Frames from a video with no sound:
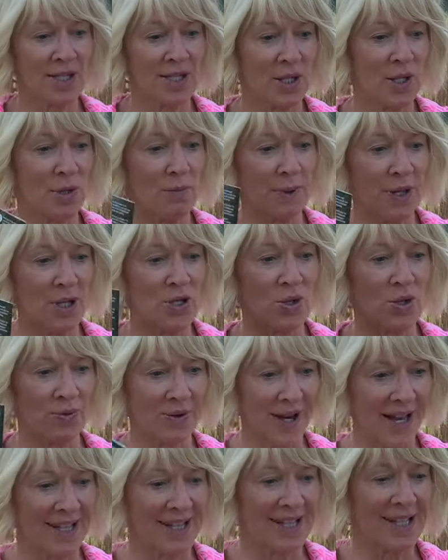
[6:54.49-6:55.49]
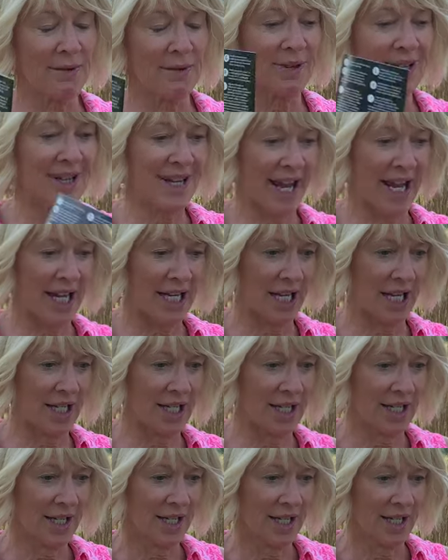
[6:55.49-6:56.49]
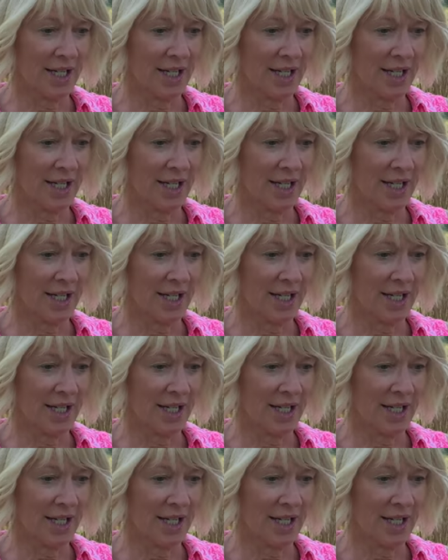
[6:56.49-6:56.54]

gonna be directly related